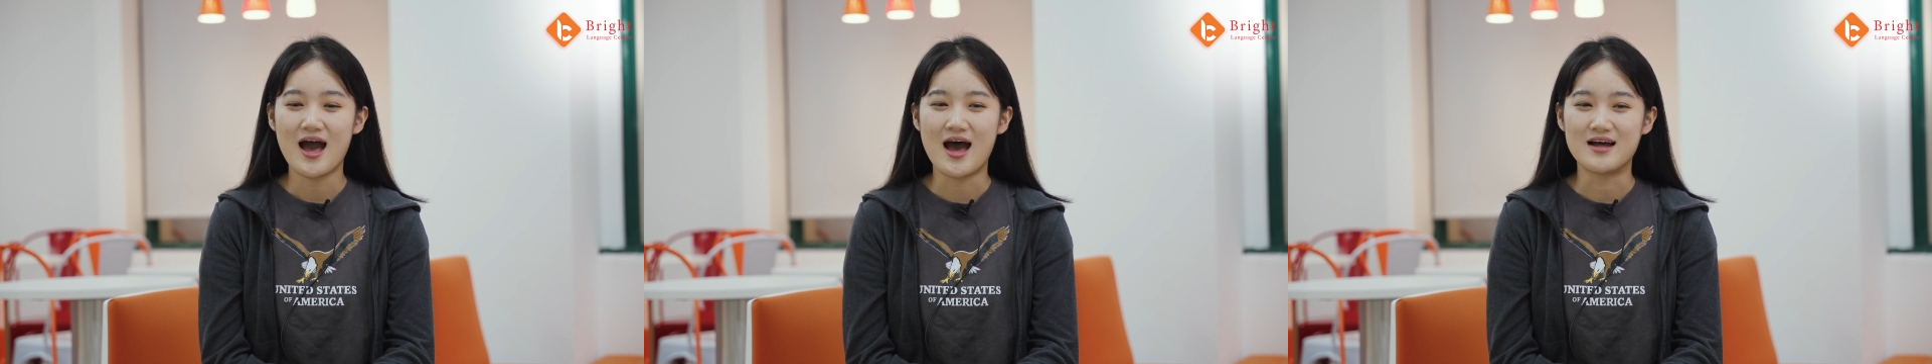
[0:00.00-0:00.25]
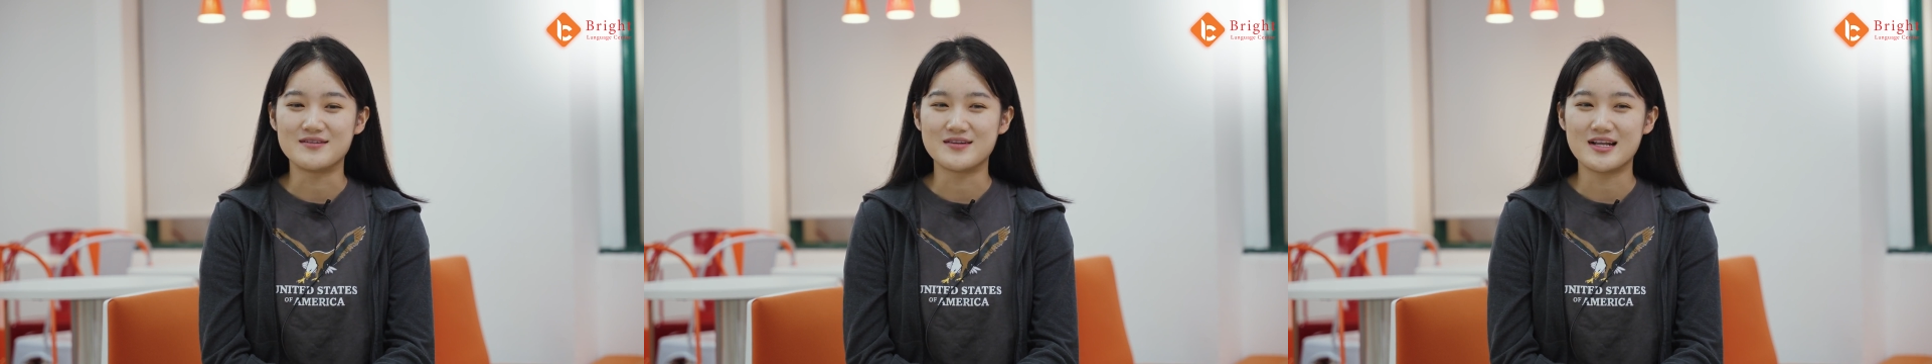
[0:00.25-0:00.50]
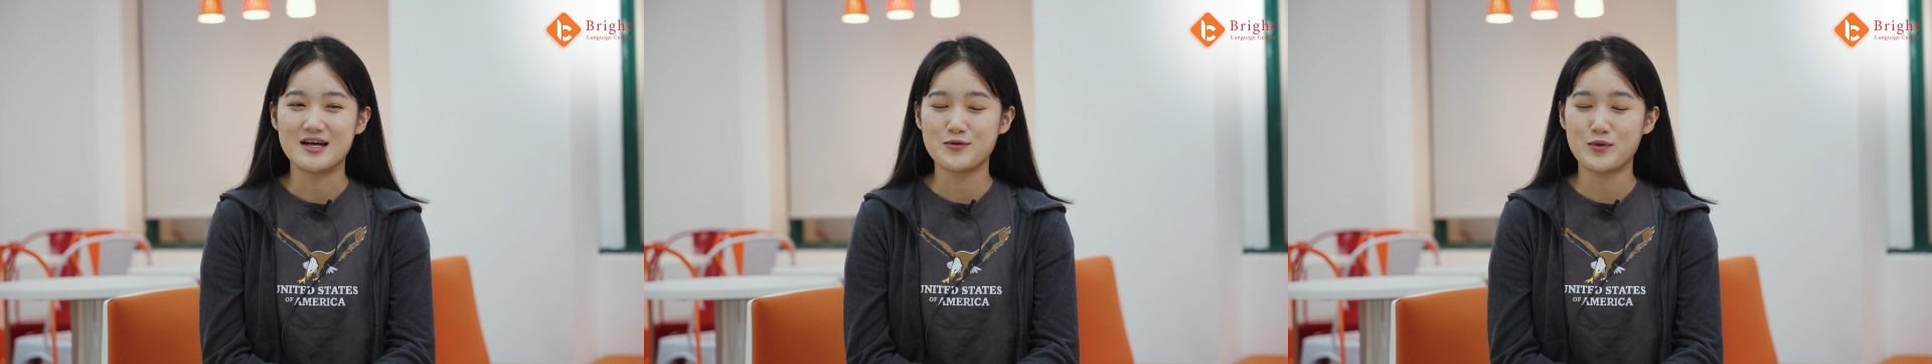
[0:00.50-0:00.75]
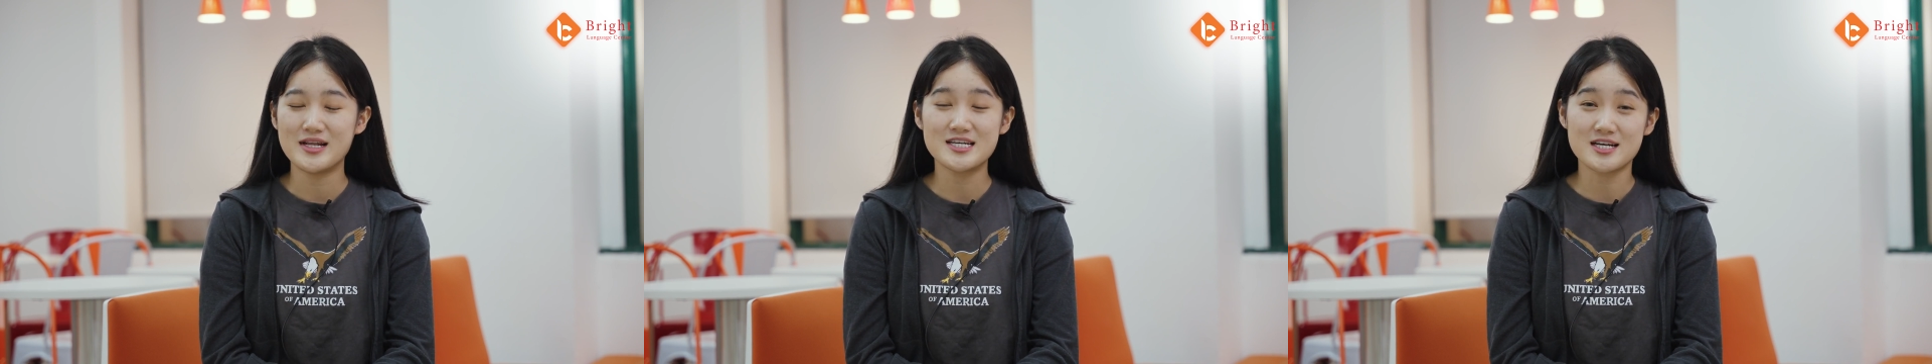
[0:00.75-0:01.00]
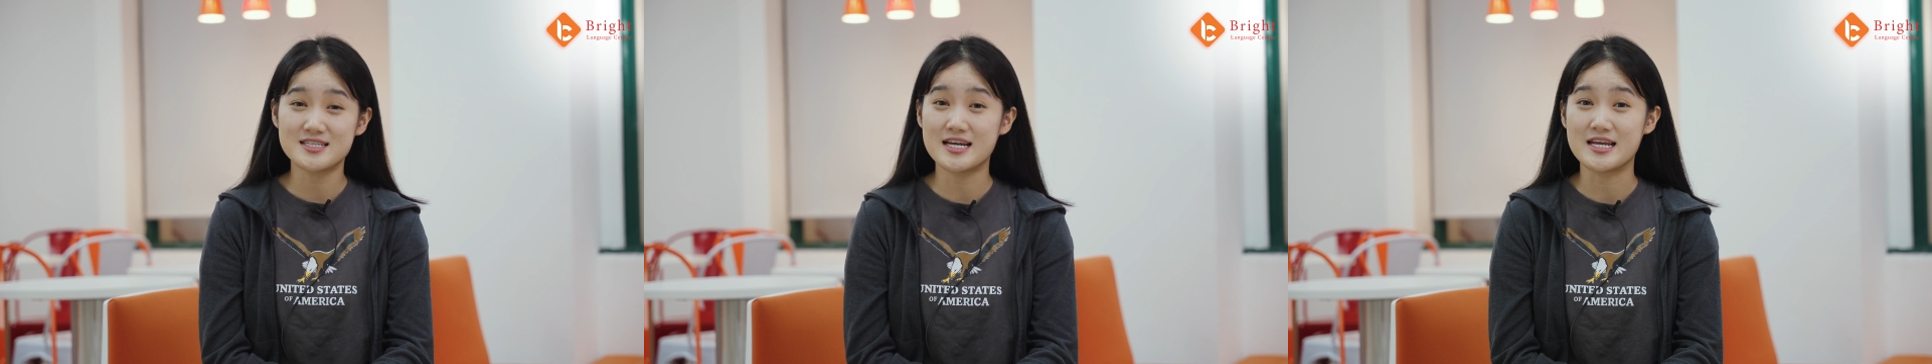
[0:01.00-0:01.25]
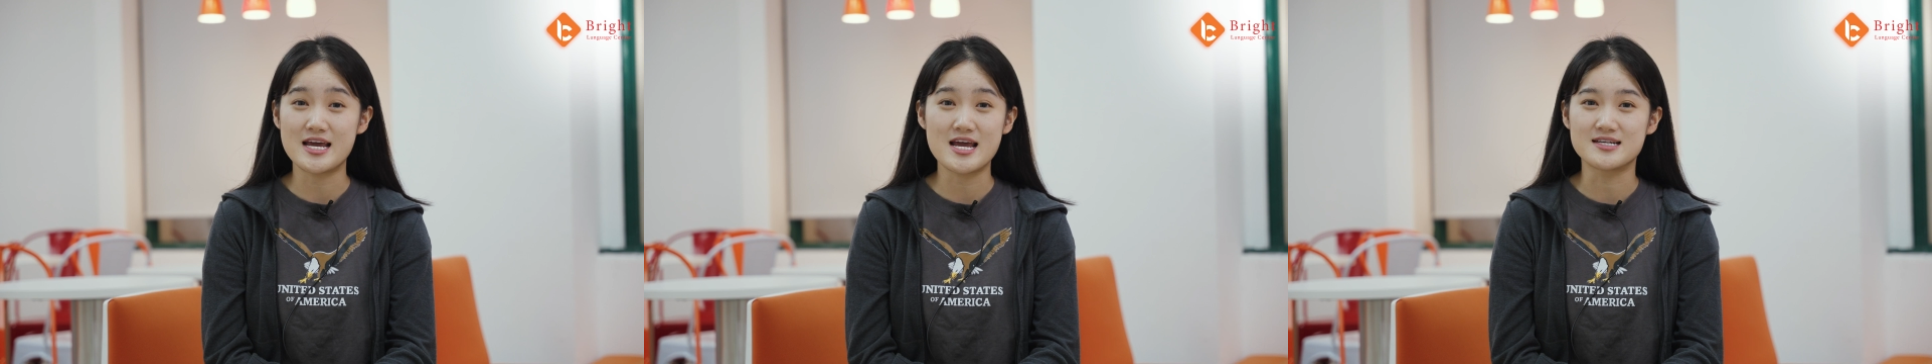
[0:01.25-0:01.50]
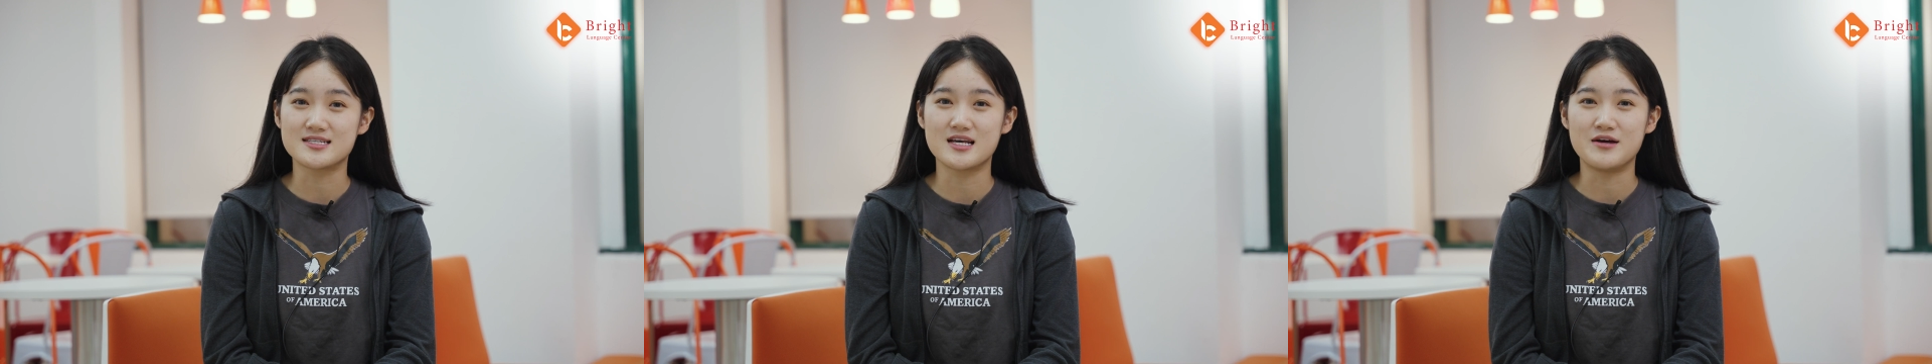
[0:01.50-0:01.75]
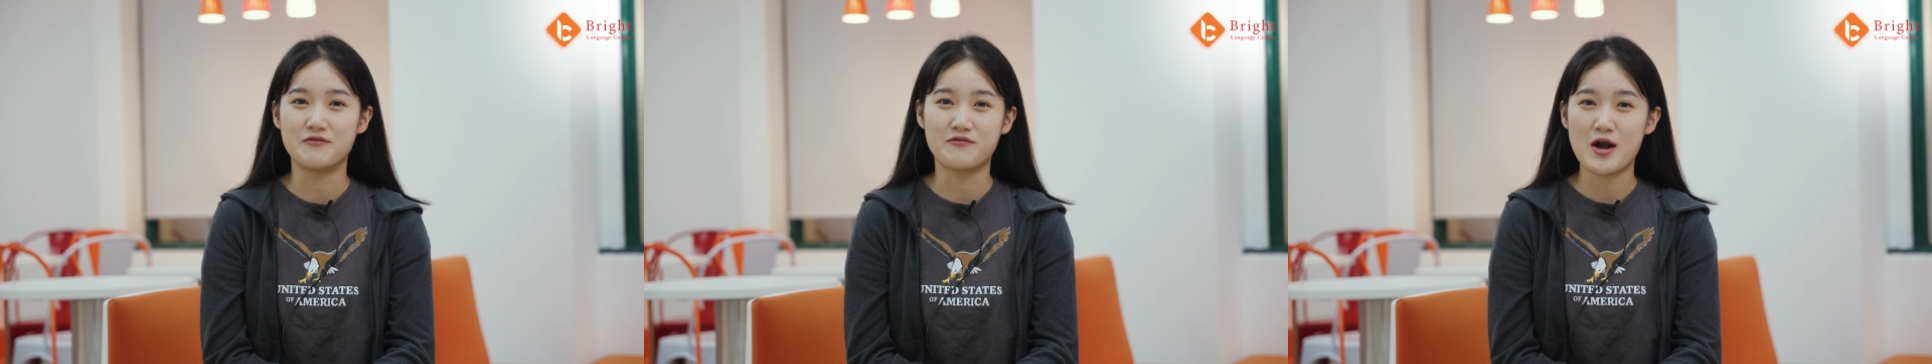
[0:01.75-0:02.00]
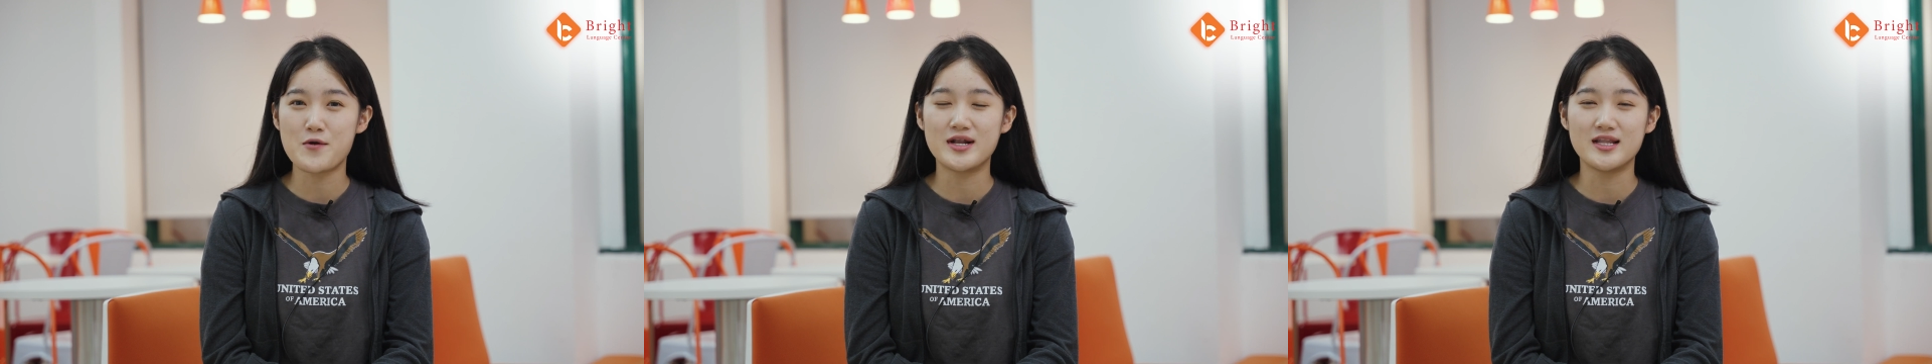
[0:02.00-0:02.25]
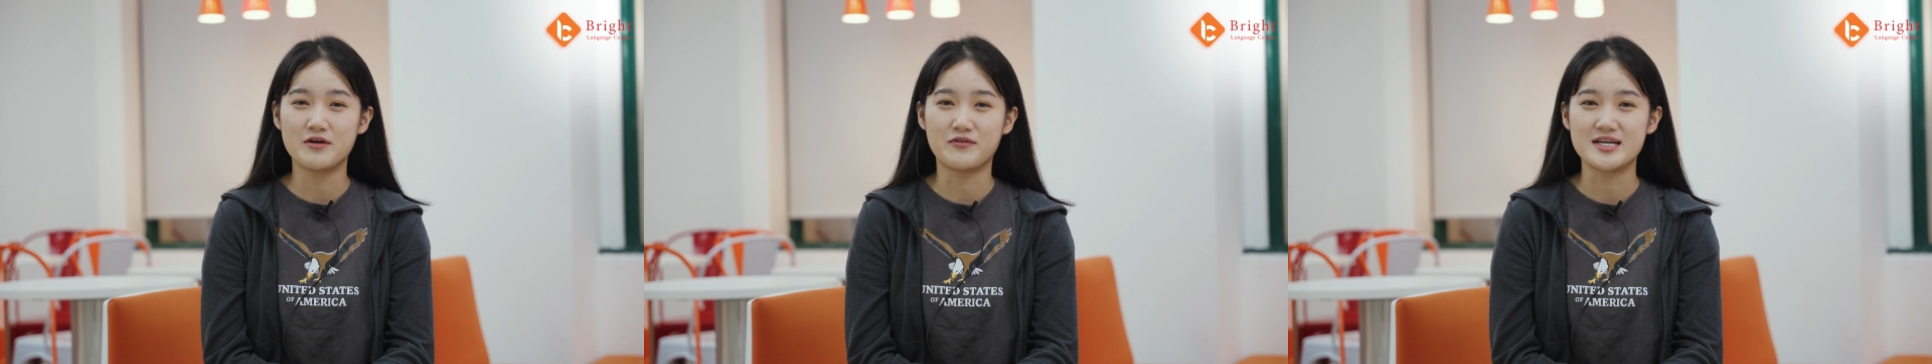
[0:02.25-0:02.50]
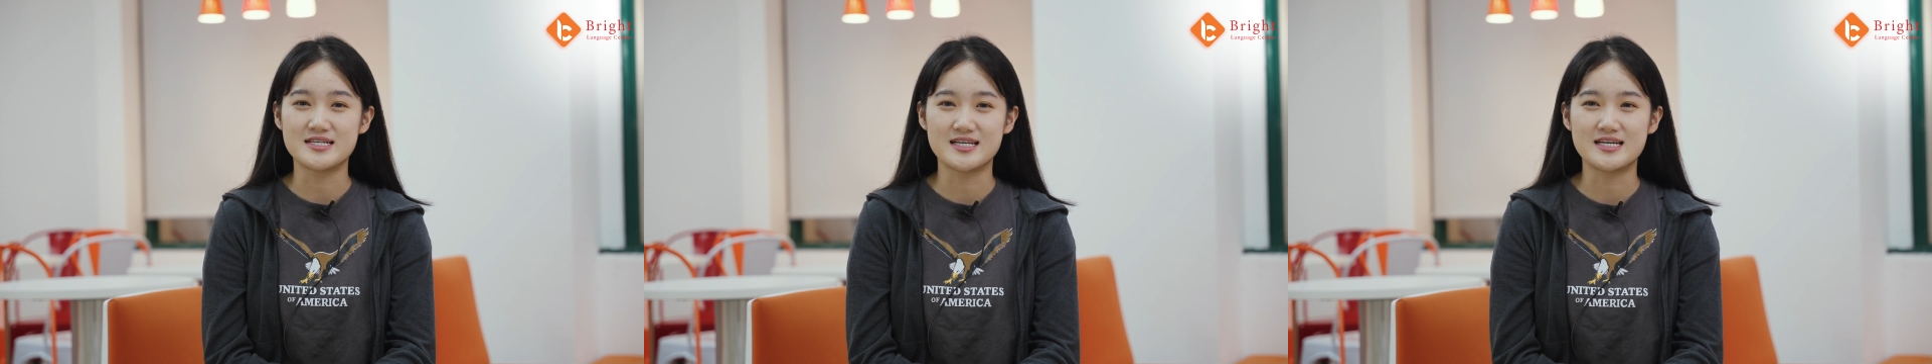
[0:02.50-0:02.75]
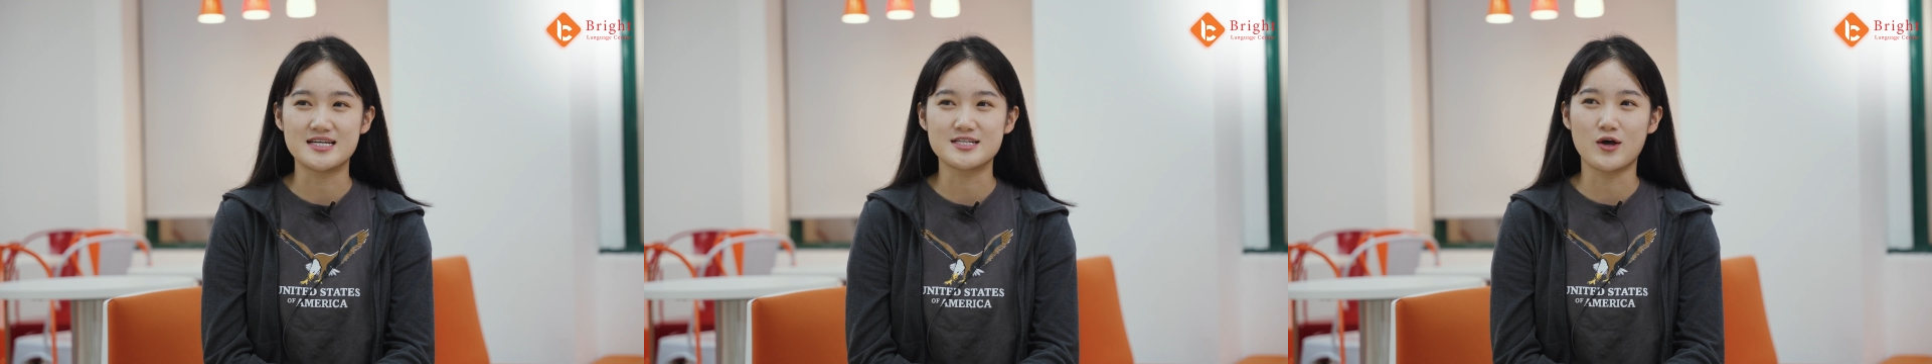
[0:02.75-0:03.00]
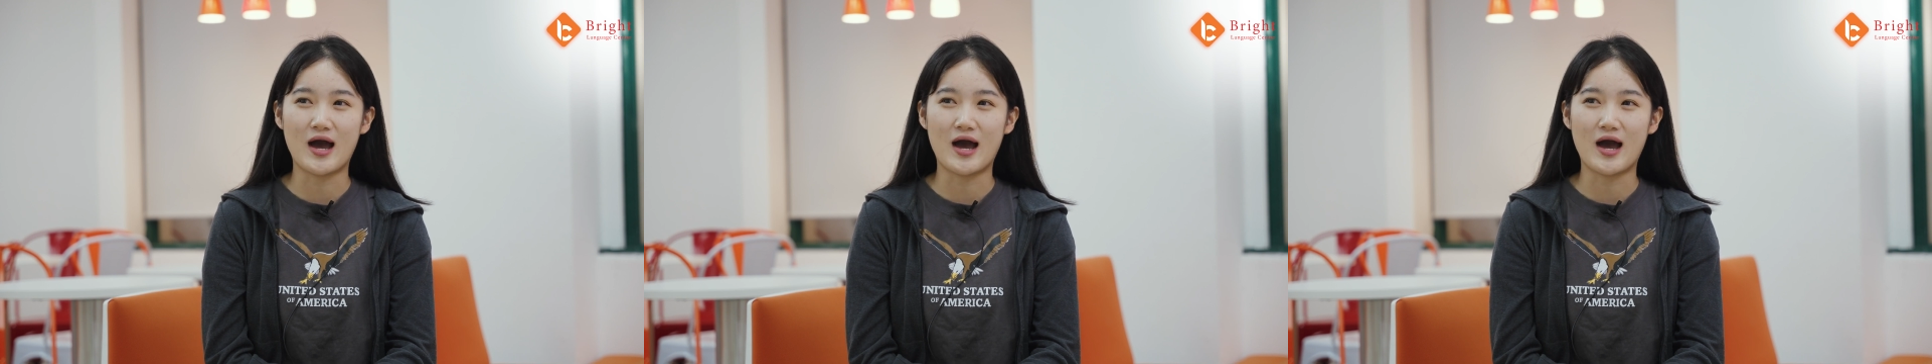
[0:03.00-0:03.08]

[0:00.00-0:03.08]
And Lijiang City is a very lovely city,